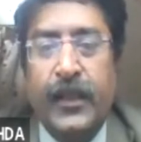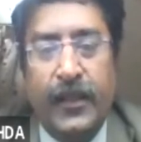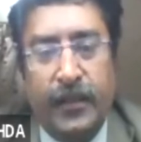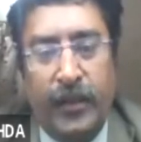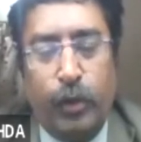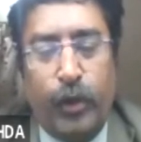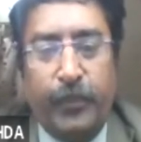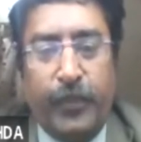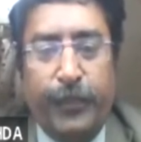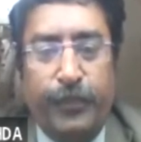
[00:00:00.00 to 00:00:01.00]
you
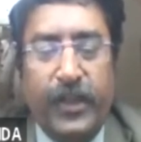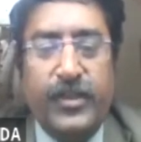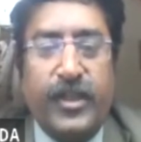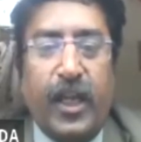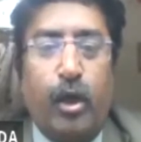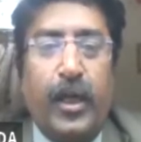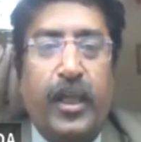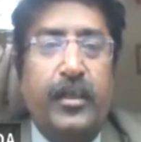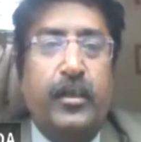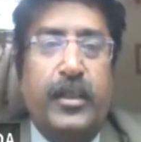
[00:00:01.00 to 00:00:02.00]
can keep this record
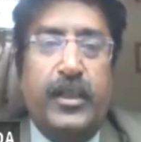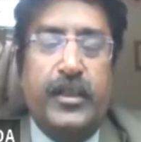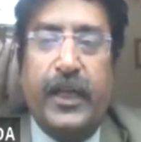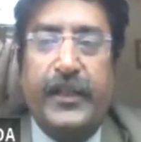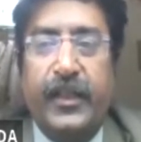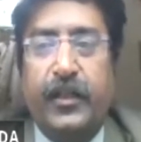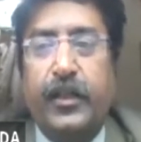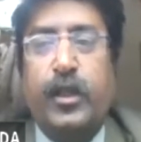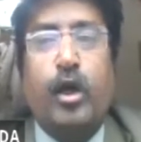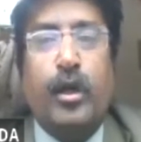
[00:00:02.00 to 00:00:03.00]
in this criteria,
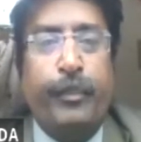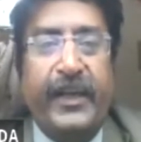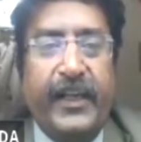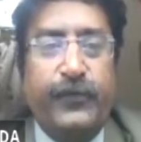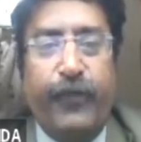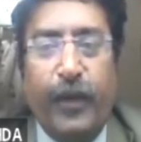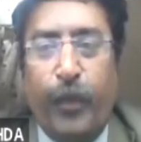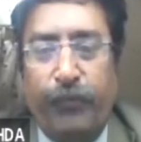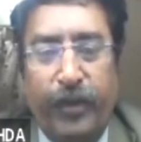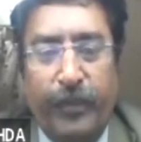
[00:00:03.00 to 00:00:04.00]
your matrix
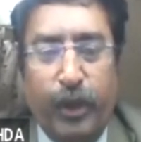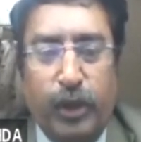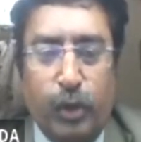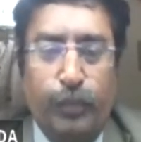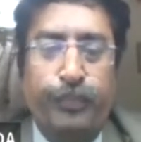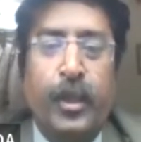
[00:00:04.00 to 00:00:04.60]
5.1.2.